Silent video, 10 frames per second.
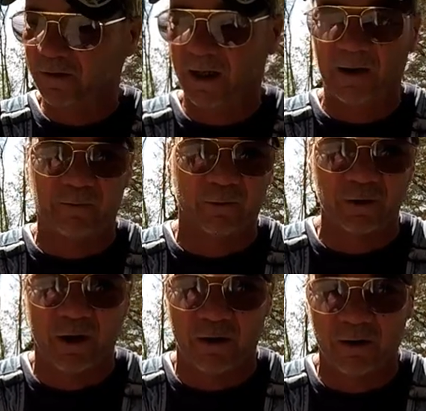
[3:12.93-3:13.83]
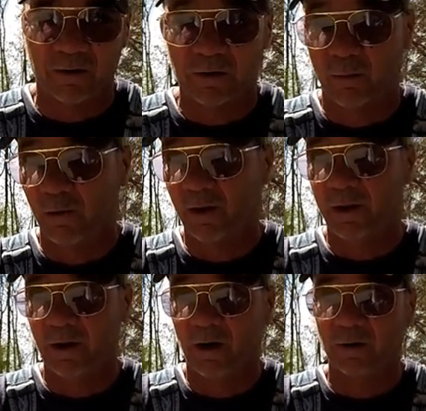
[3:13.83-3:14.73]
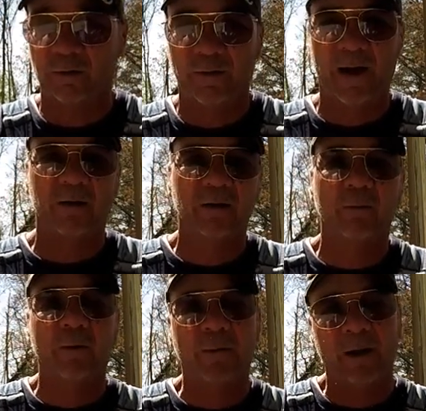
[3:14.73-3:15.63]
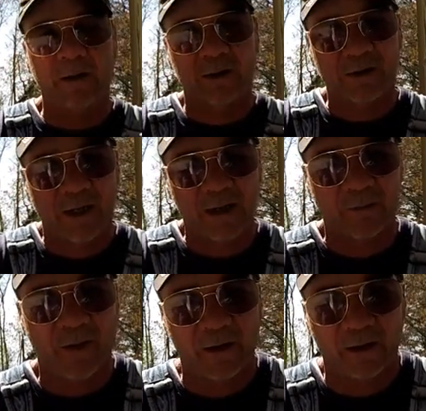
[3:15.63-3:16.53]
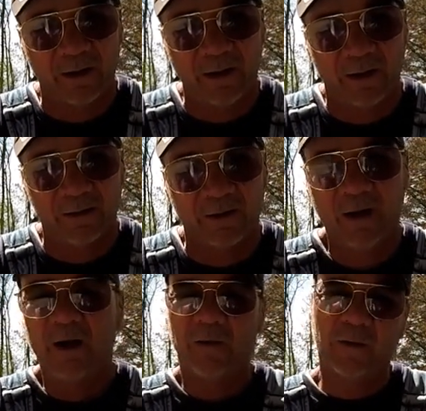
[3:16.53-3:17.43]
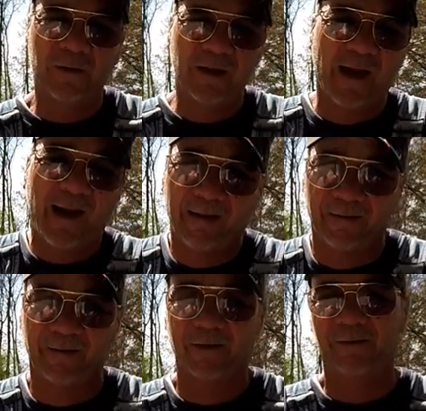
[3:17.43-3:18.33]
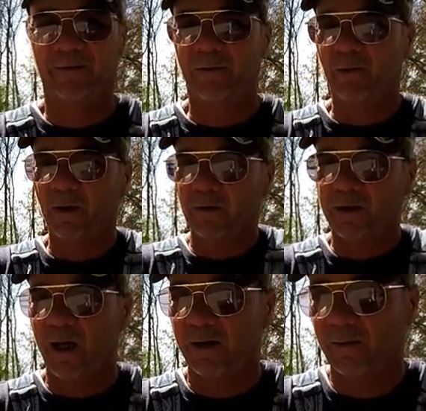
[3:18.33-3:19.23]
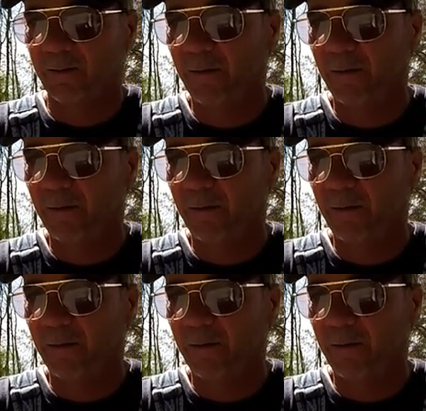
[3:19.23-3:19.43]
several yards, twenty yards without repeating the same thing again. They're scattered. They're real scattered.